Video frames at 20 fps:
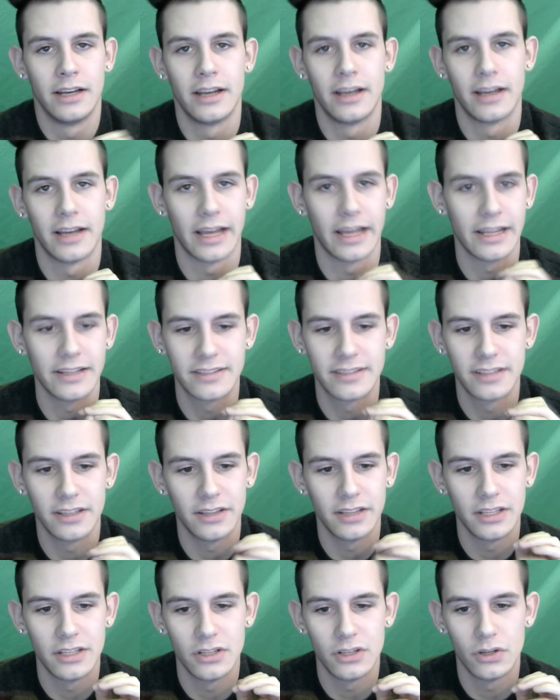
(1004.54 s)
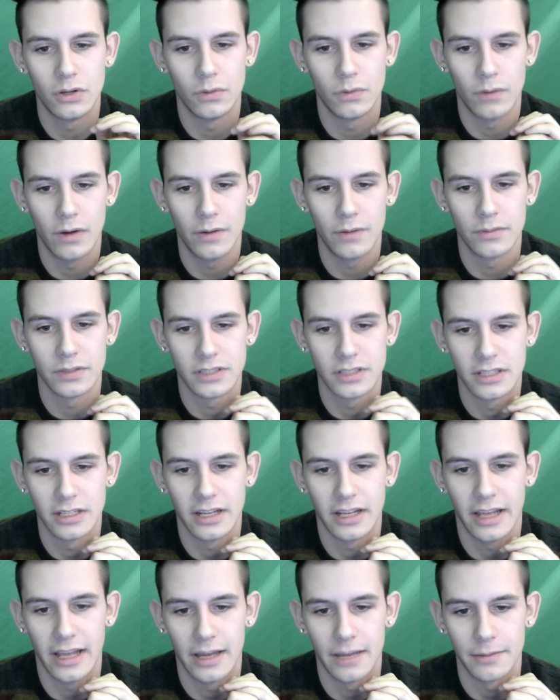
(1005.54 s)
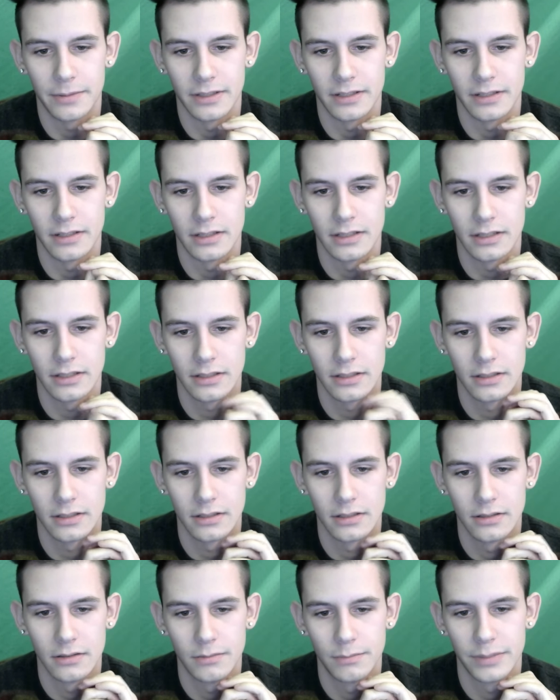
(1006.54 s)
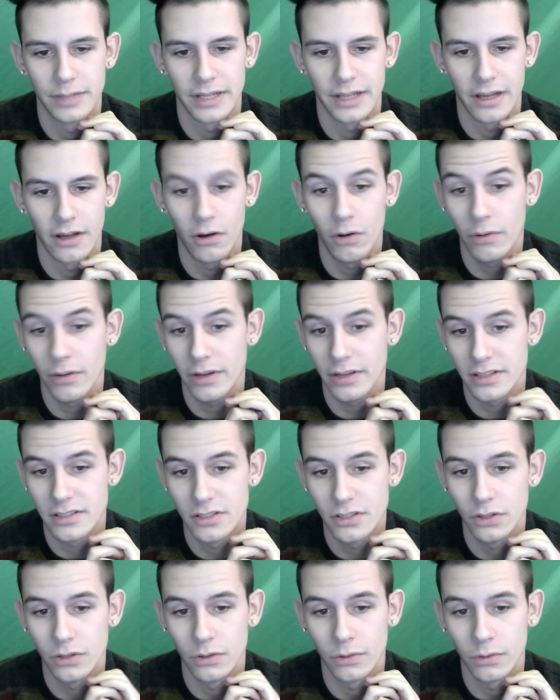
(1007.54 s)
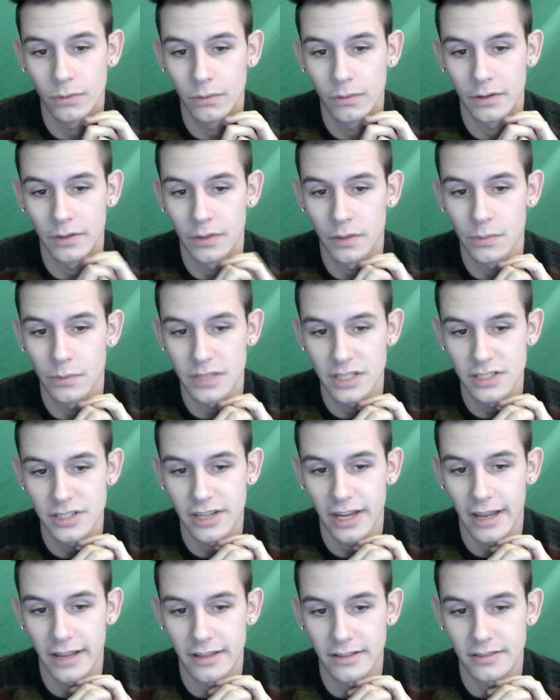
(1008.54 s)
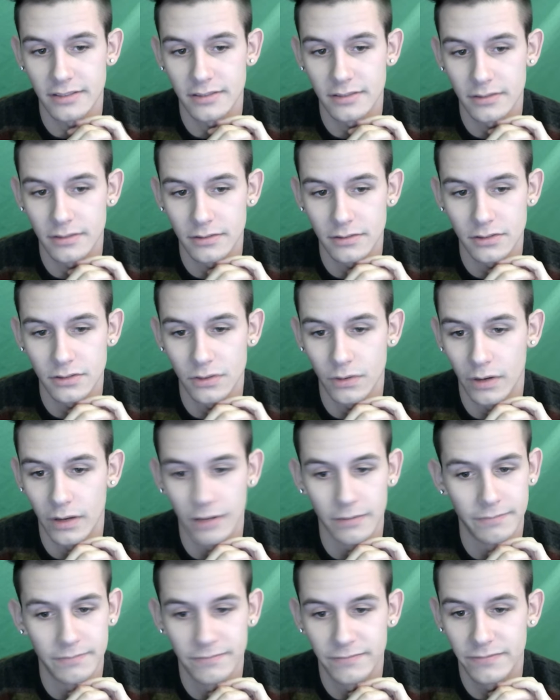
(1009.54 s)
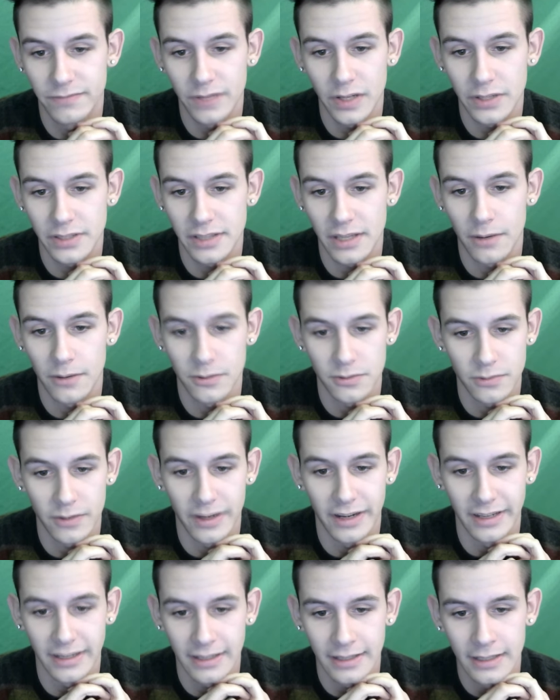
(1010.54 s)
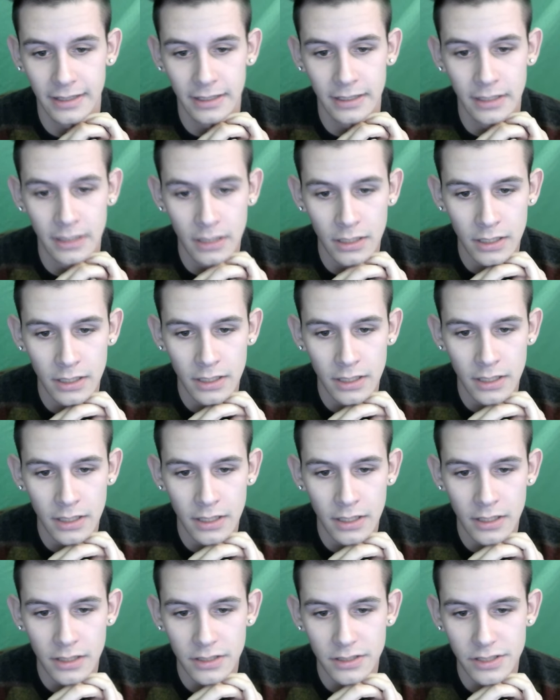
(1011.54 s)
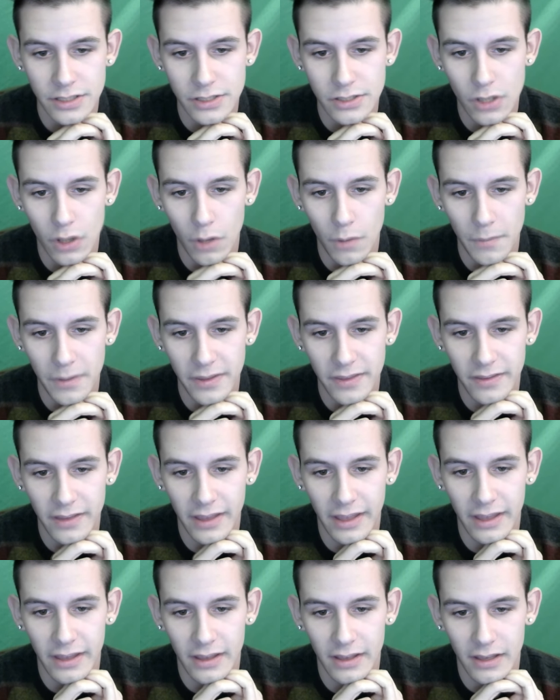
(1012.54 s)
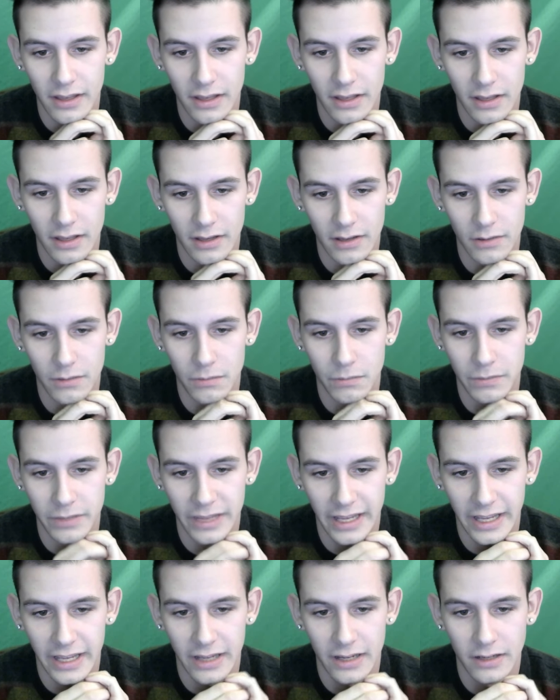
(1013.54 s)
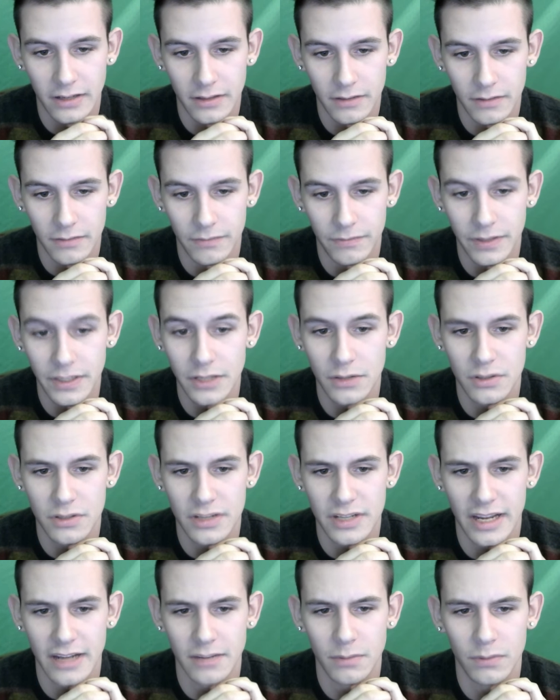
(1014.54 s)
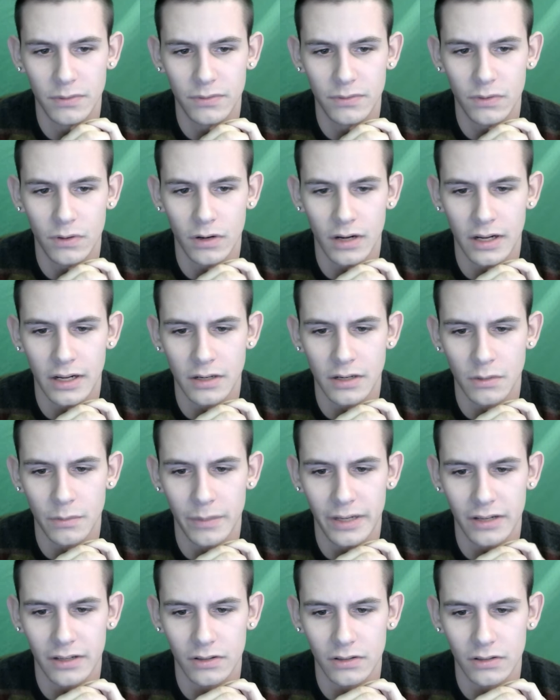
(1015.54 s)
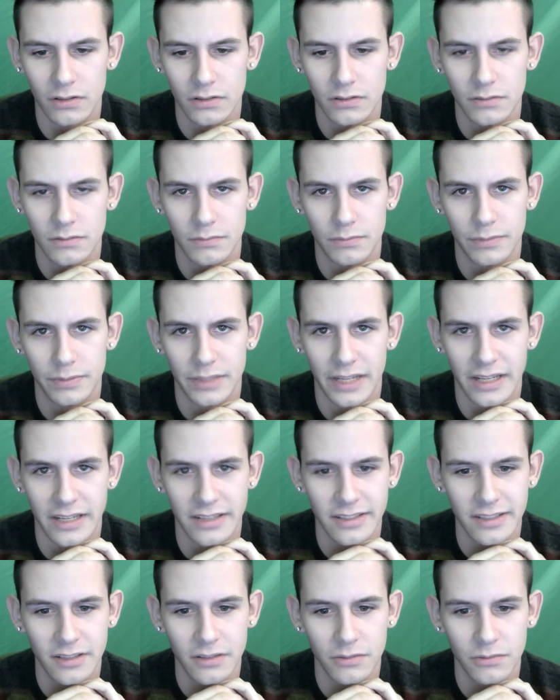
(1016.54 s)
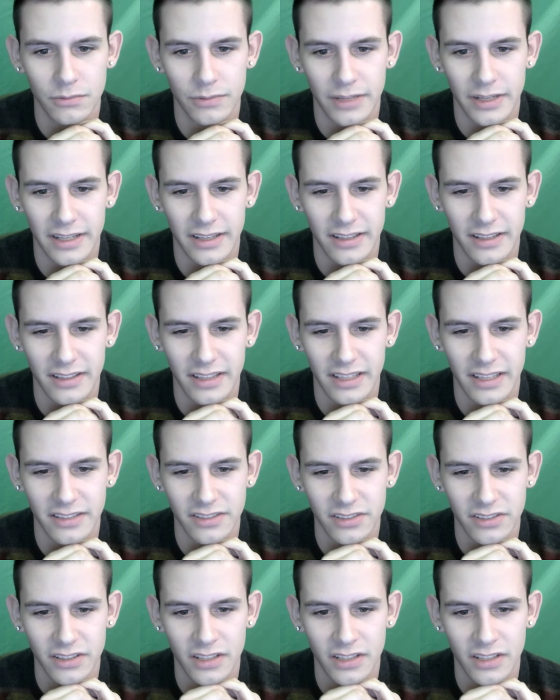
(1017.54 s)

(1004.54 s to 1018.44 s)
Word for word: I instantly knew what was going to happen, but I always knew there was a chance, so I felt I was ready. She told me that we had video chatted before on Omegle, but I didn't recognize her